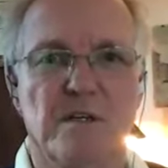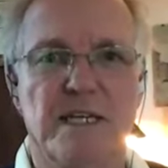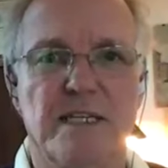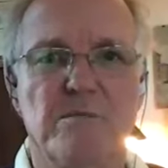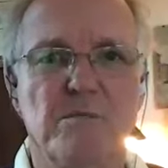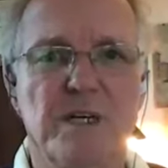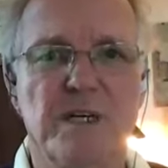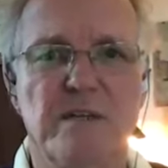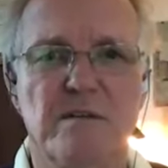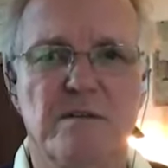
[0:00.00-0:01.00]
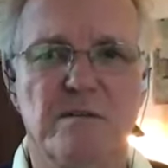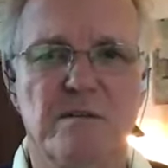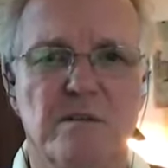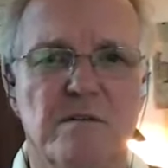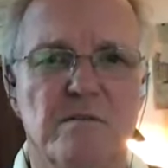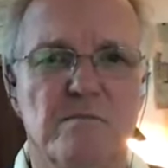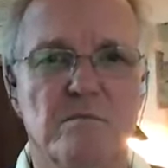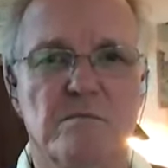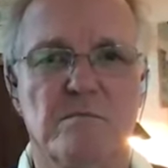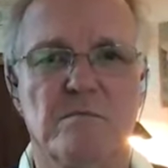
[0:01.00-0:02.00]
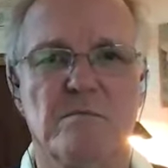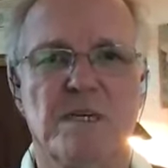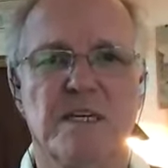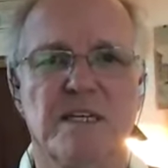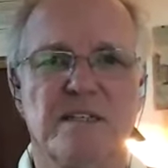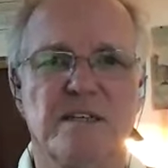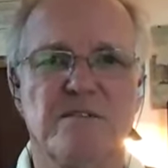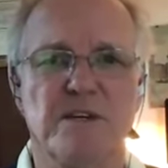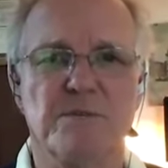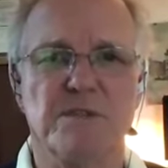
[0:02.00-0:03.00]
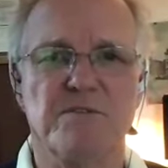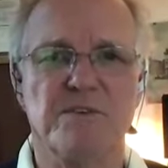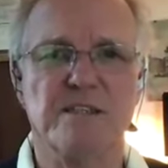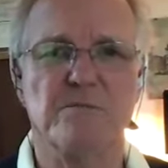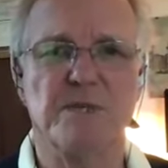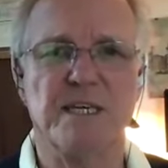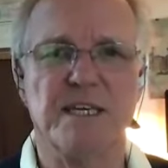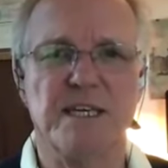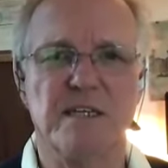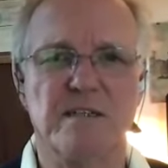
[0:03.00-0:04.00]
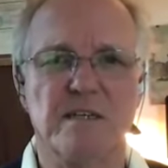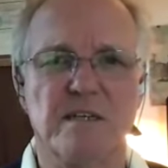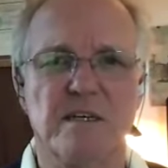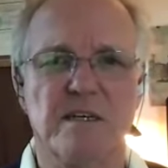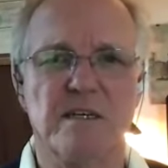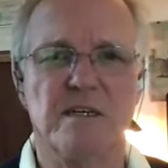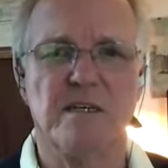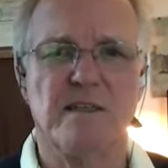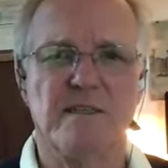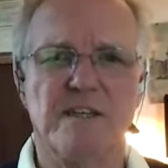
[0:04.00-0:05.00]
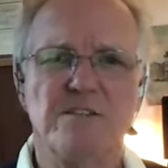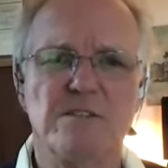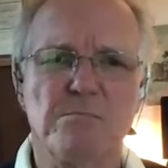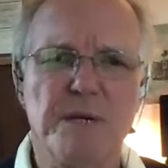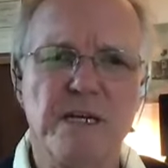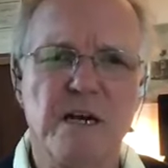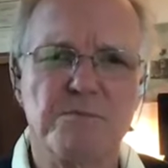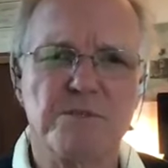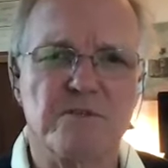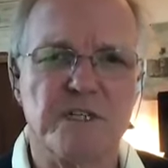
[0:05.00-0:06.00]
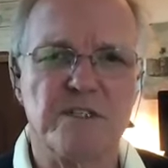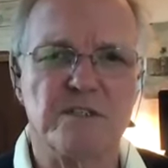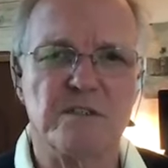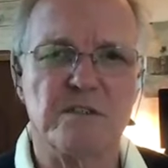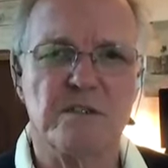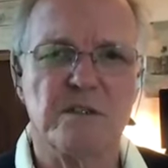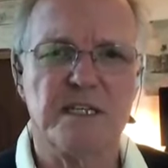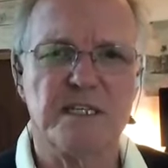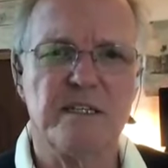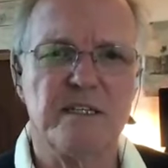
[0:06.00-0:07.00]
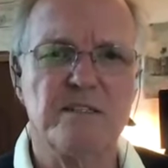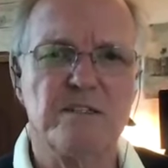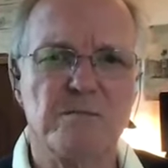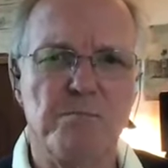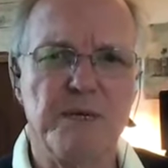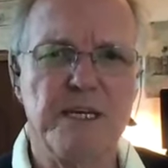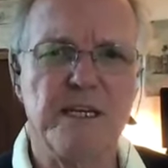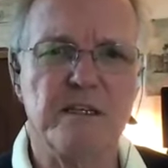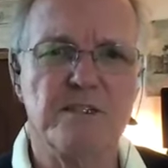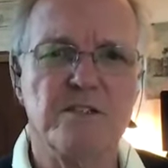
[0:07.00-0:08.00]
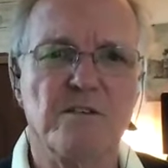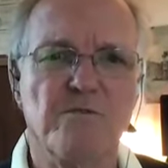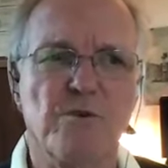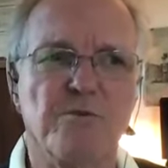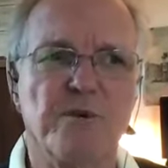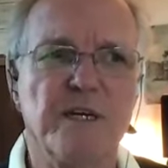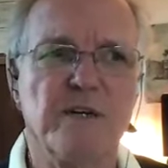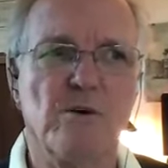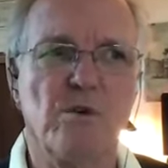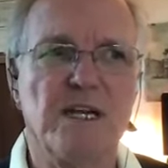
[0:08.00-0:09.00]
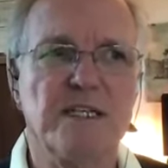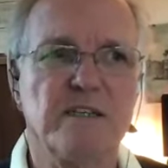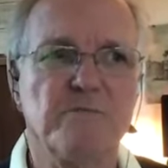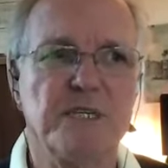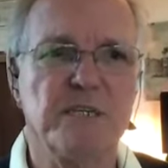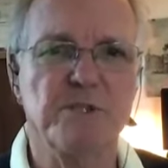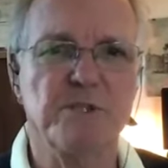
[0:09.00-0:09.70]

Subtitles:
And then we get identified with the fact that we can't. This is a big observation. This is big. This is a fourth way, the whole idea of being a